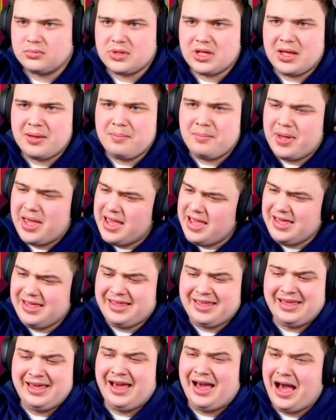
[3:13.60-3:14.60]
Make
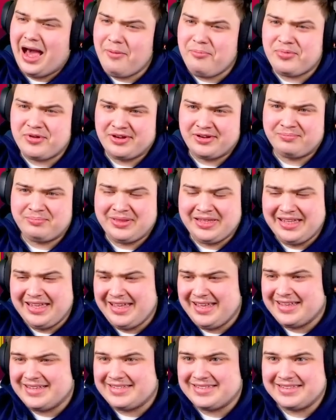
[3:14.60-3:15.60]
it happen,
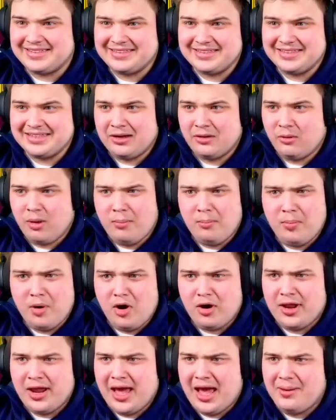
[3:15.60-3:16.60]
please. One
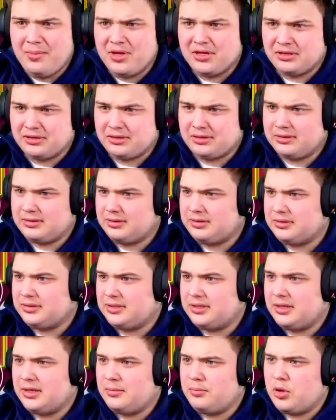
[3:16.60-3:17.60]
more diamond.
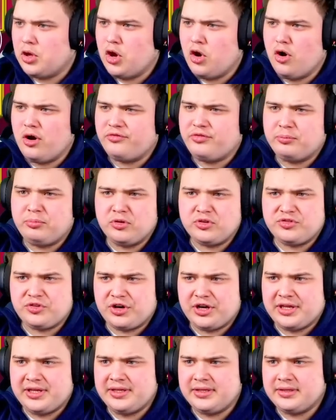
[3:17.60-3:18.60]
Beautiful. Plus
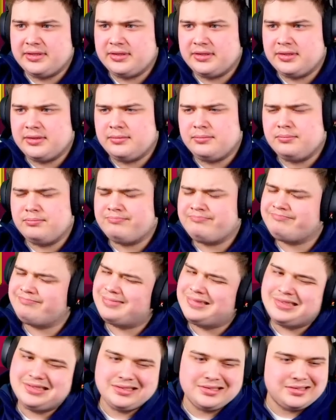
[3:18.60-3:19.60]
three.
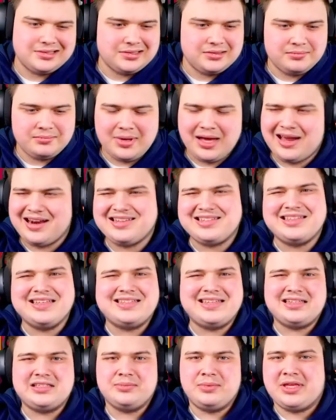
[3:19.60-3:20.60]
Man, it's
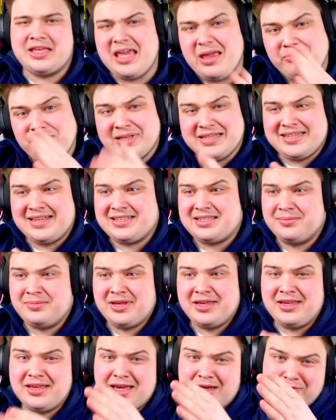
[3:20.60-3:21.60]
listening to me. Keep listening to
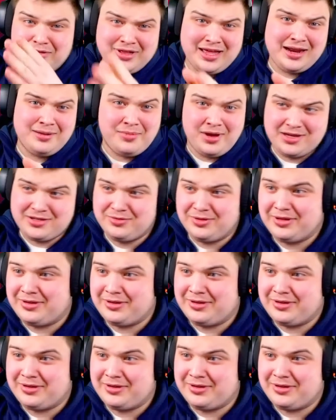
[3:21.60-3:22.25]
me, and we'll get a max win.